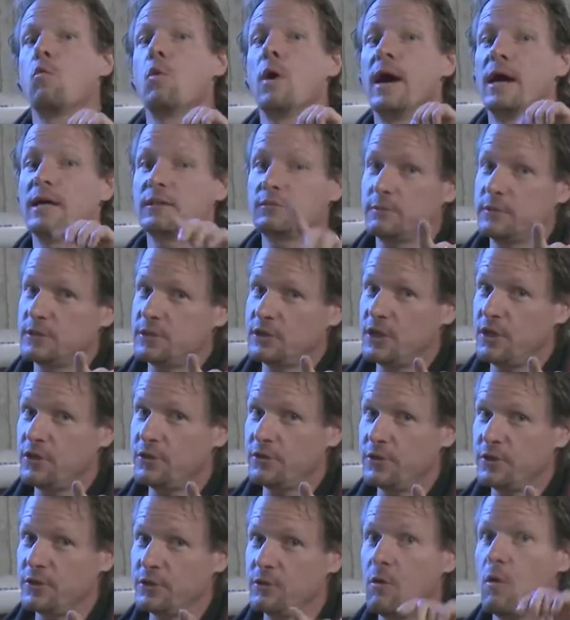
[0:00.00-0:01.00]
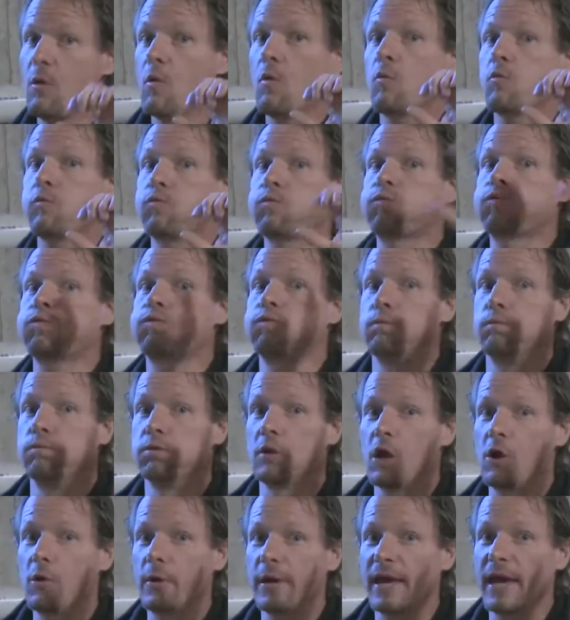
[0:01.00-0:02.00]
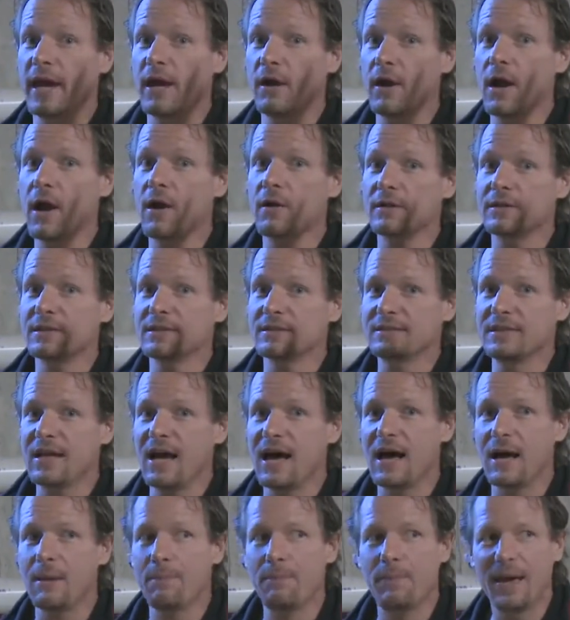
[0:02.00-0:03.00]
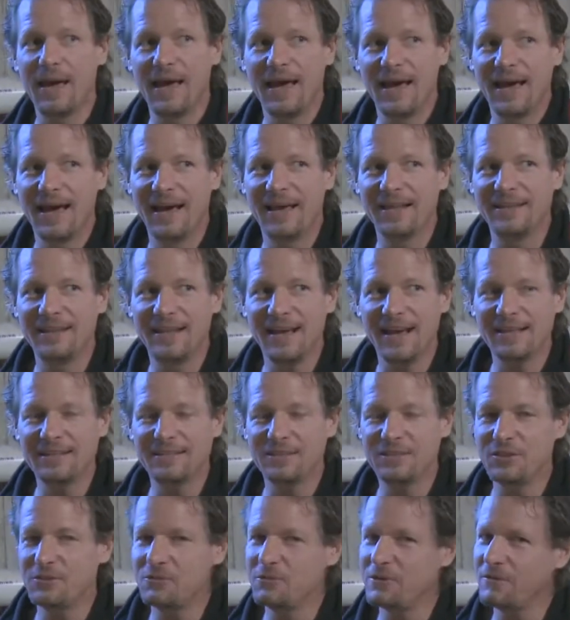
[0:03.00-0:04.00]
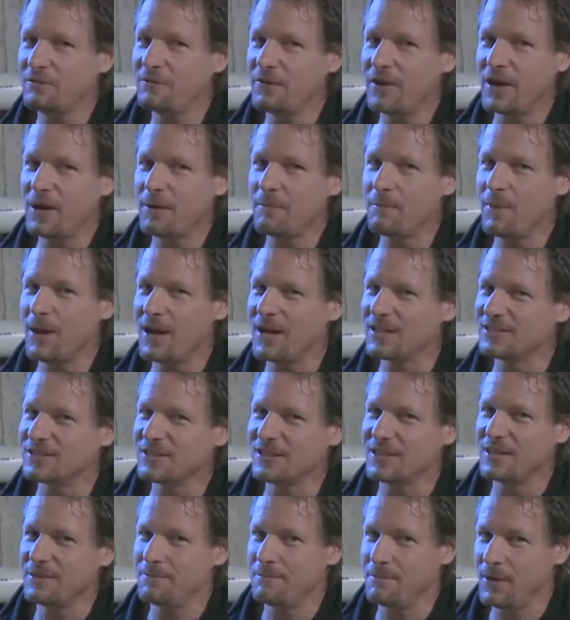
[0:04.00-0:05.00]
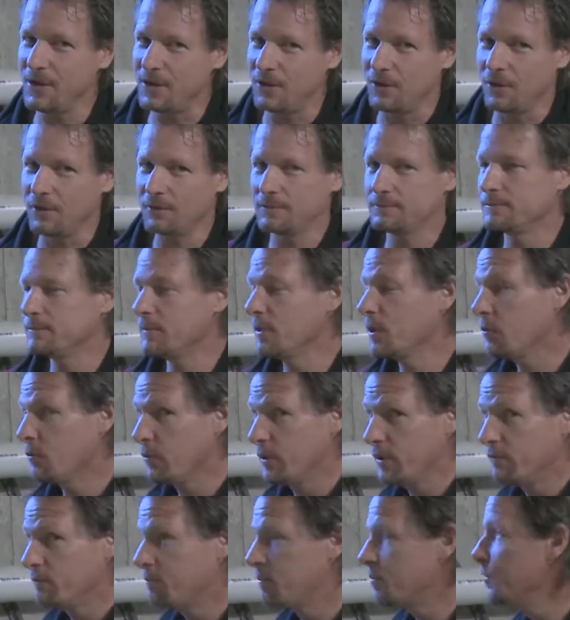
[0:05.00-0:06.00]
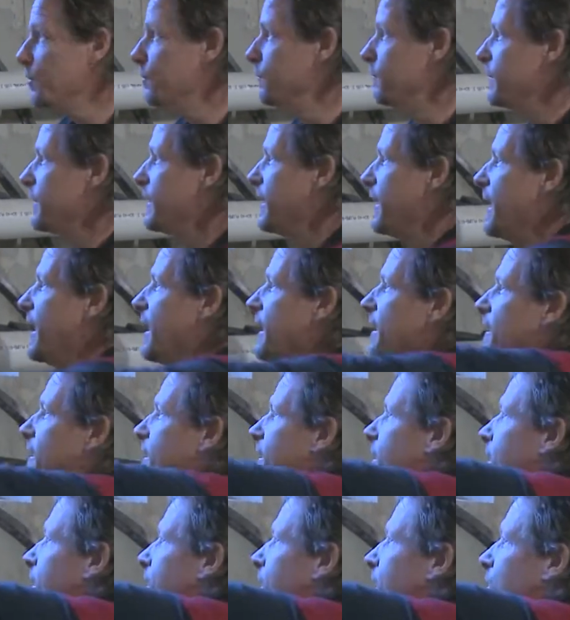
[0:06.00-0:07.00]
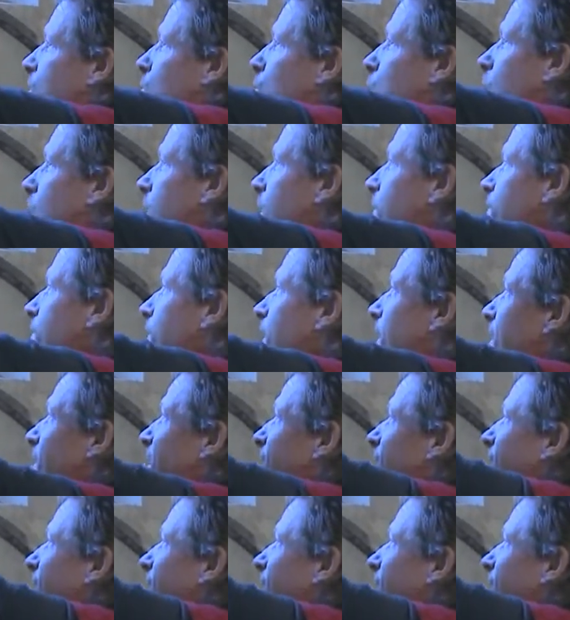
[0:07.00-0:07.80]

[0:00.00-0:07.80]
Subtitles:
As we showed you, blowing air out at the top and not doing very much in the middle. We've proven that and quantified